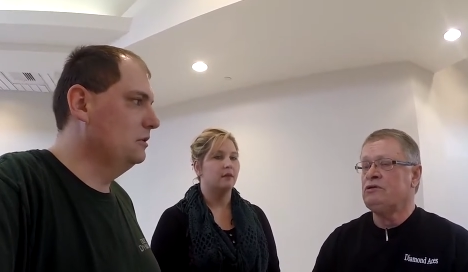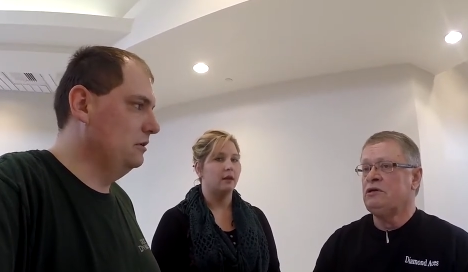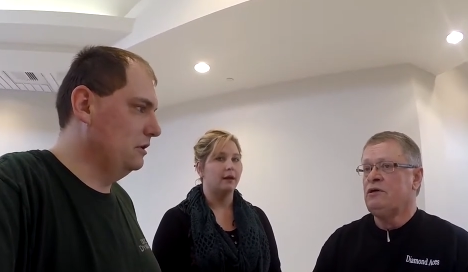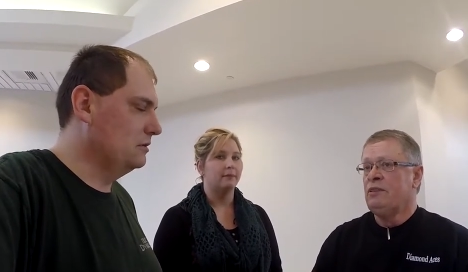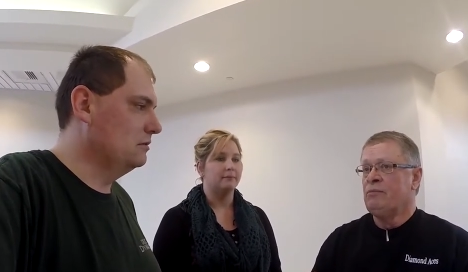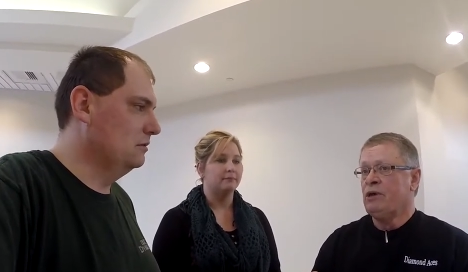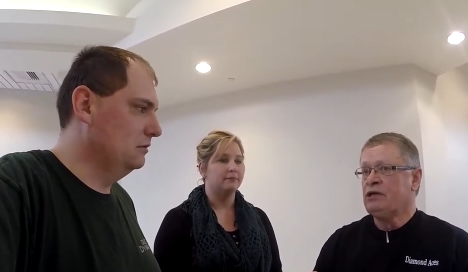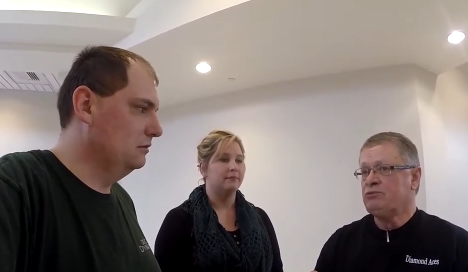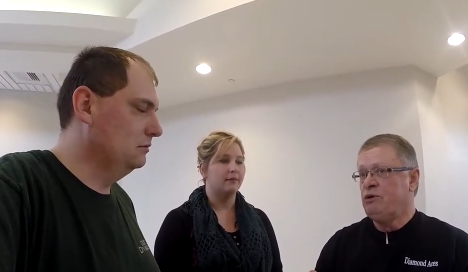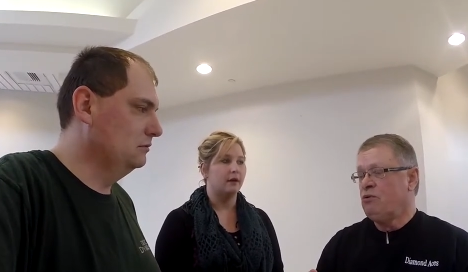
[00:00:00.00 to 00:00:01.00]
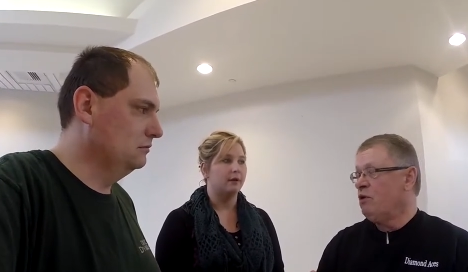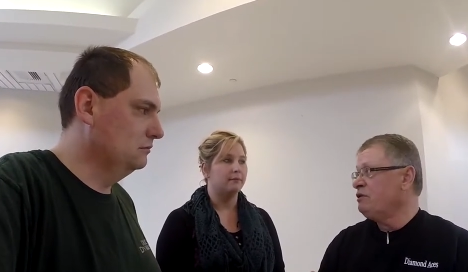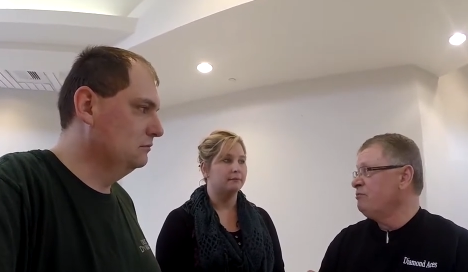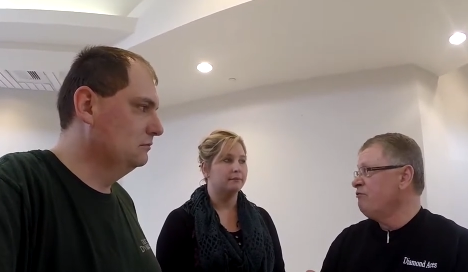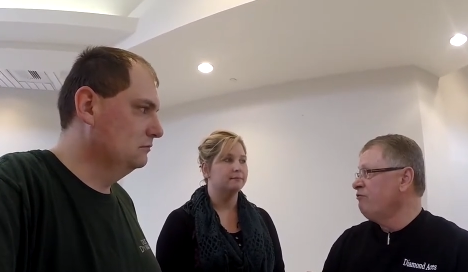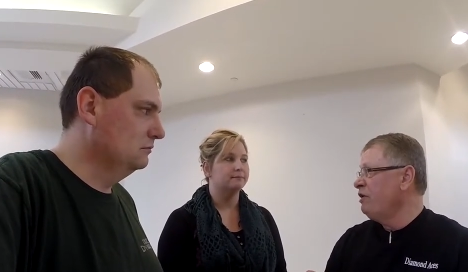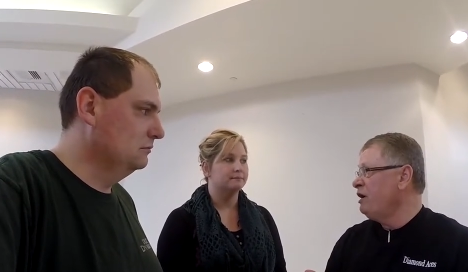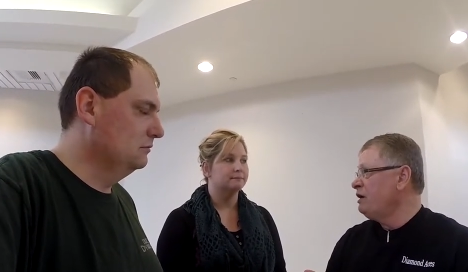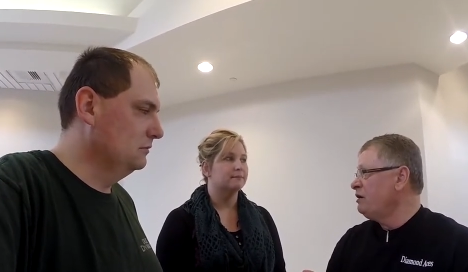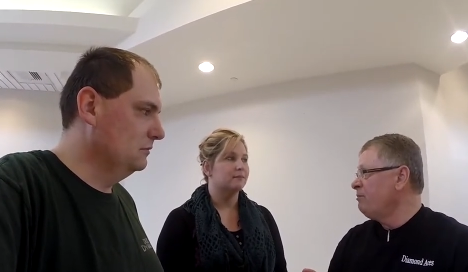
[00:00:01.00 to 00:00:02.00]
Speaker 1: Yes. Because we don't want them to
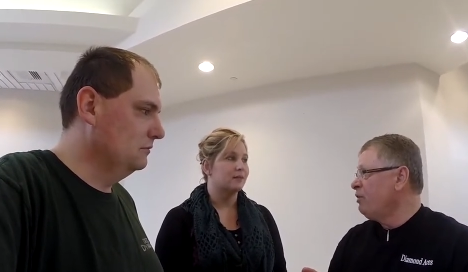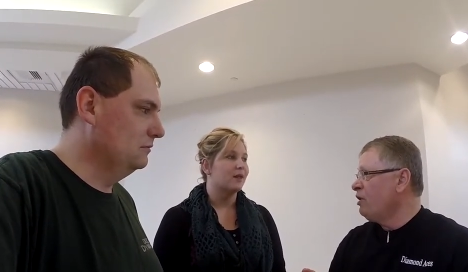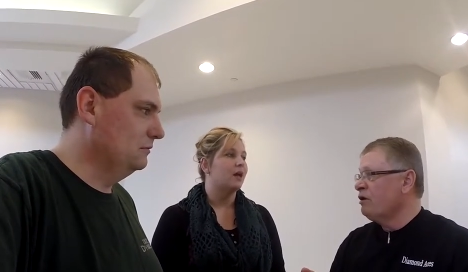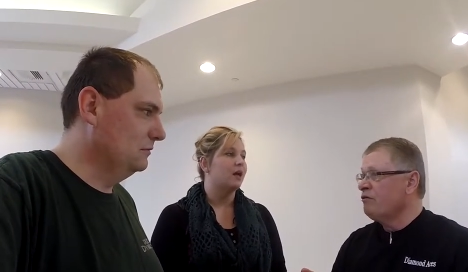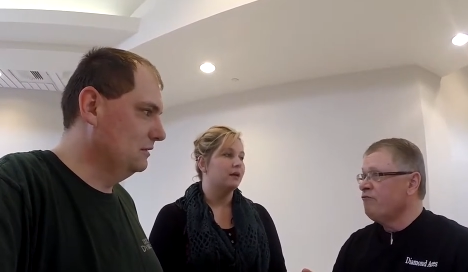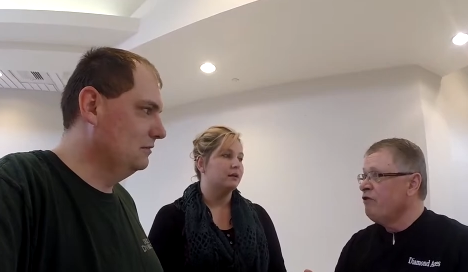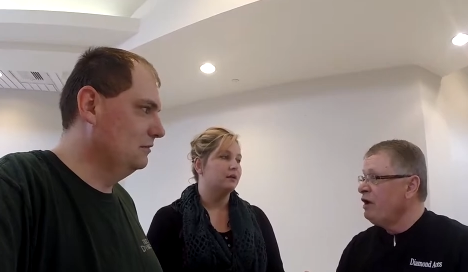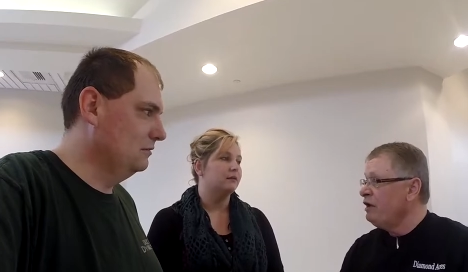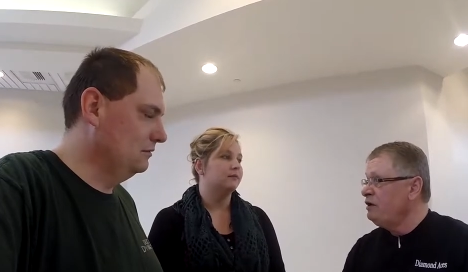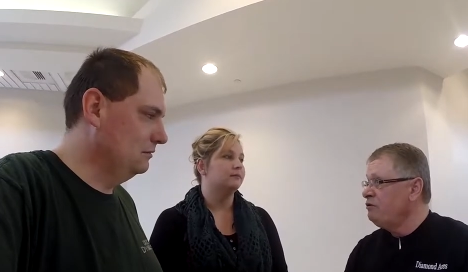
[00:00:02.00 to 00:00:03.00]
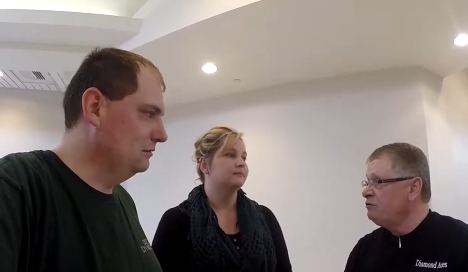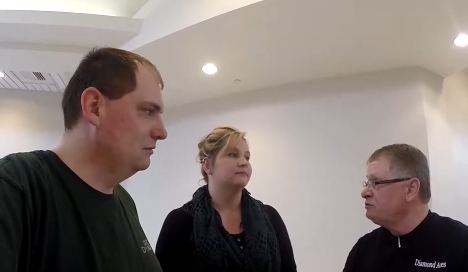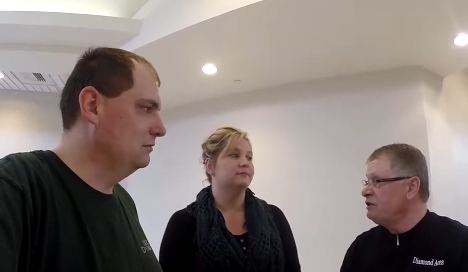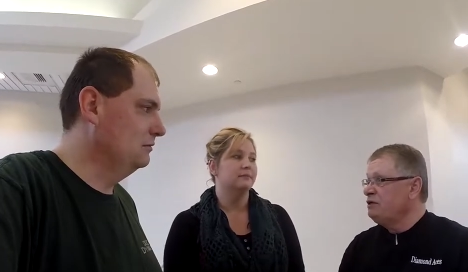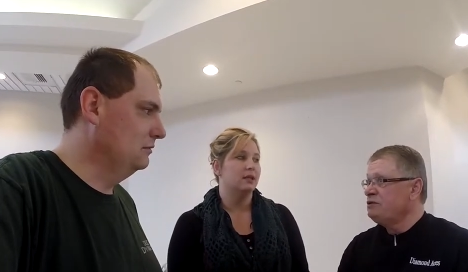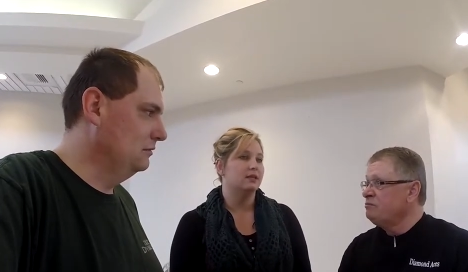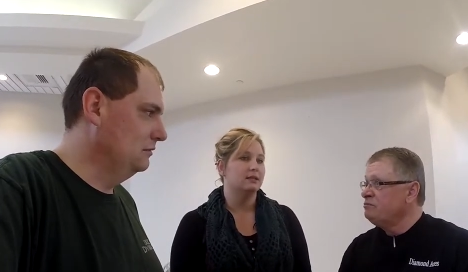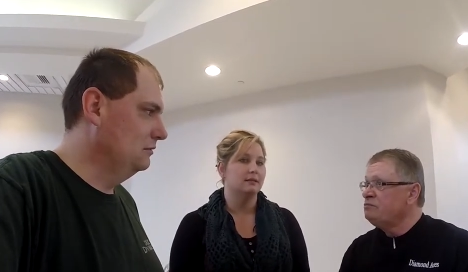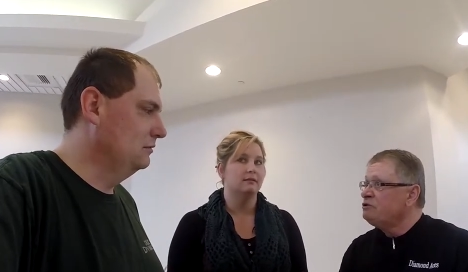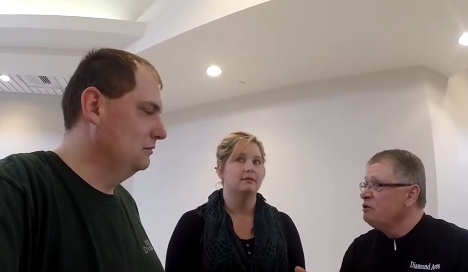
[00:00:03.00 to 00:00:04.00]
fly it at a park and fly it into, say,
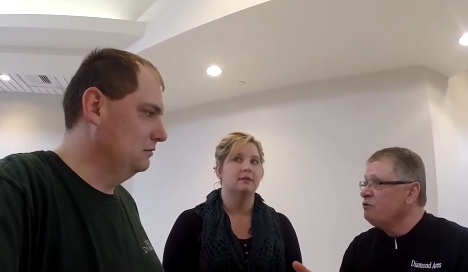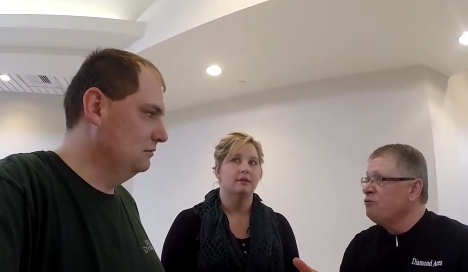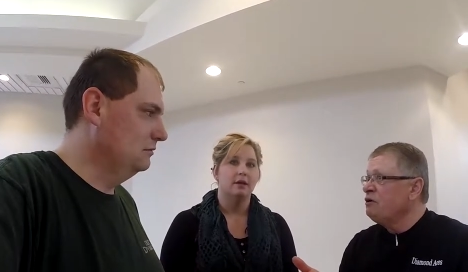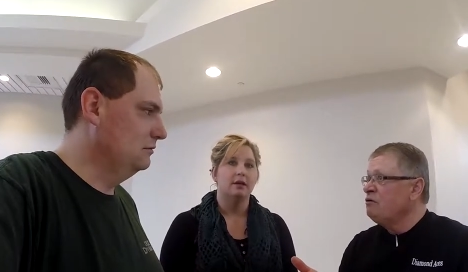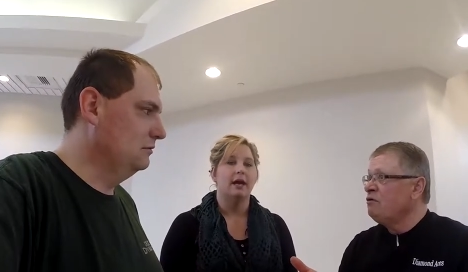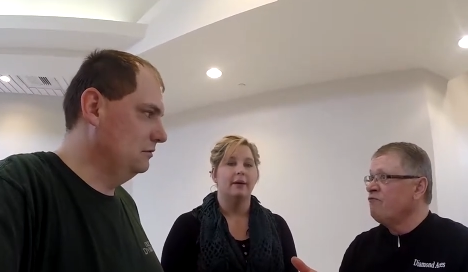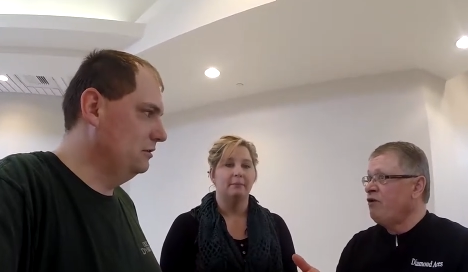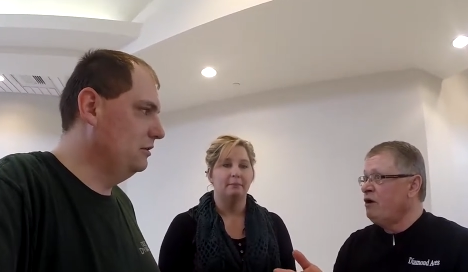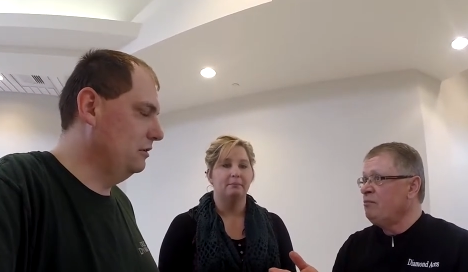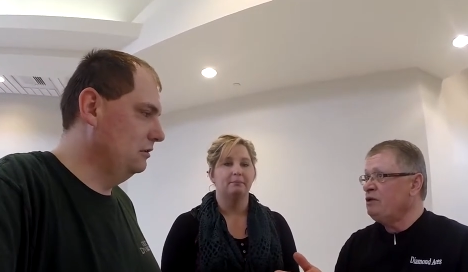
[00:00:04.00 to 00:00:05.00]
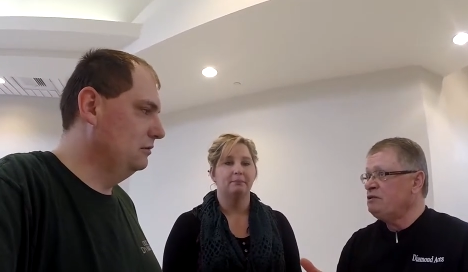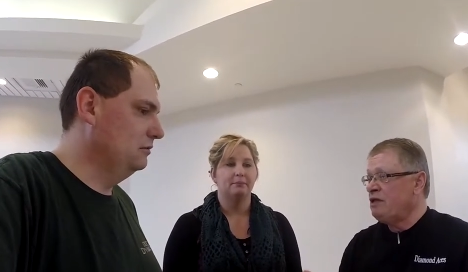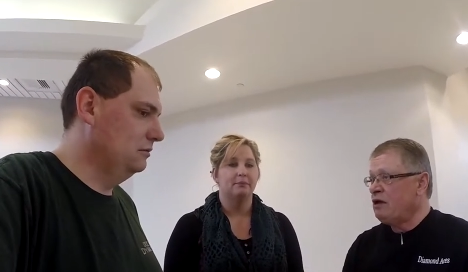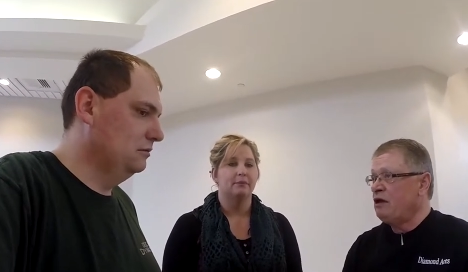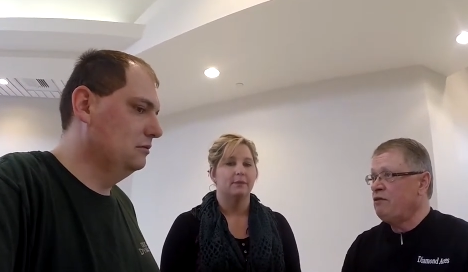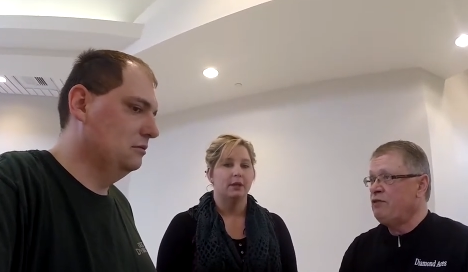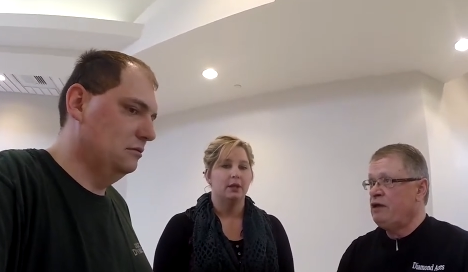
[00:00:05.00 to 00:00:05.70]
some children, yeah. families, yeah. that kind of thing.